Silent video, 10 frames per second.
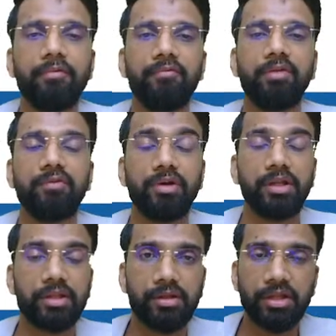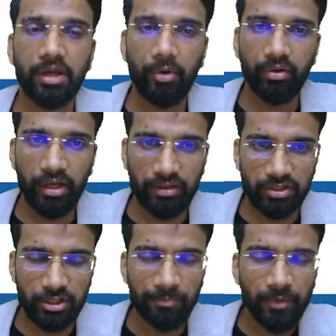when we were discussing about
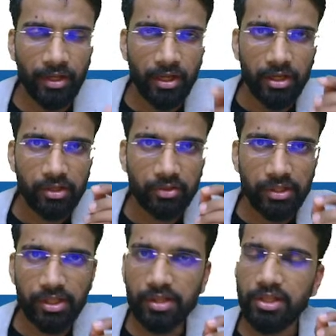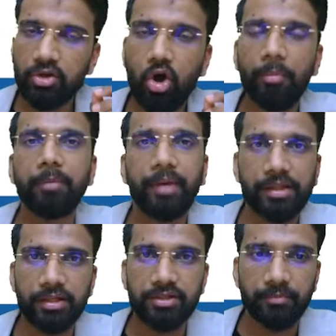digestion. So this is the common
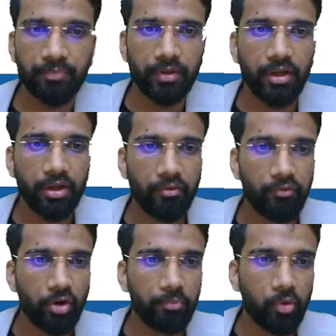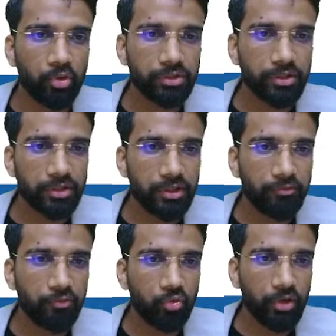passage for both
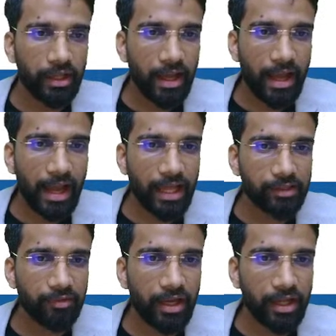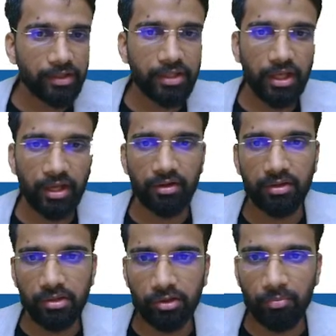the food as well as the air.
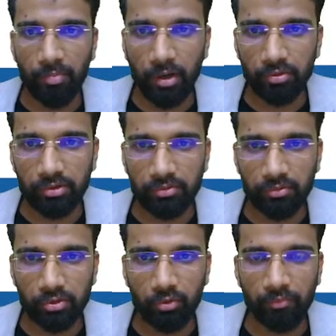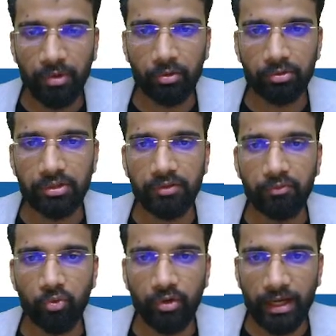So mouth, through mouth the
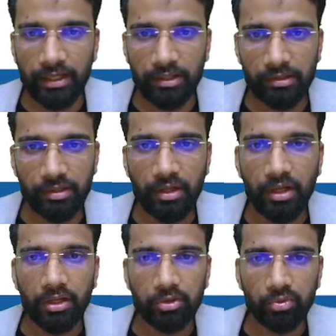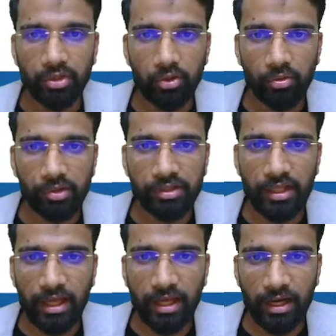food enters, through the nose
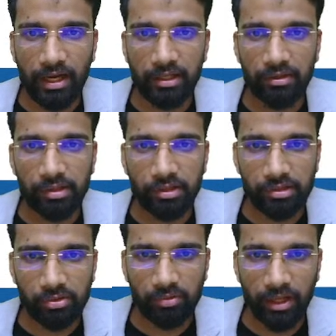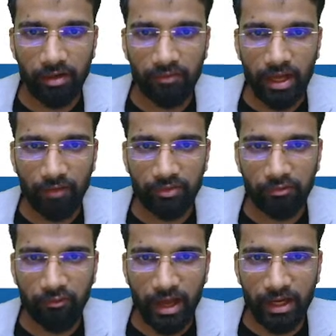the air enters. So here we have
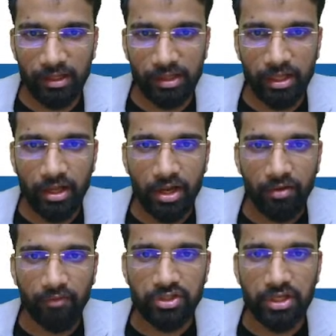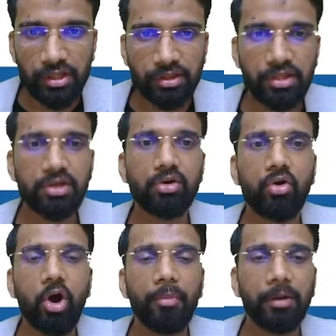the pharynx, which is the
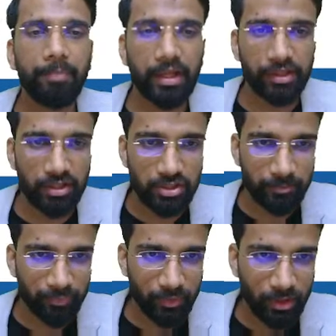common passage,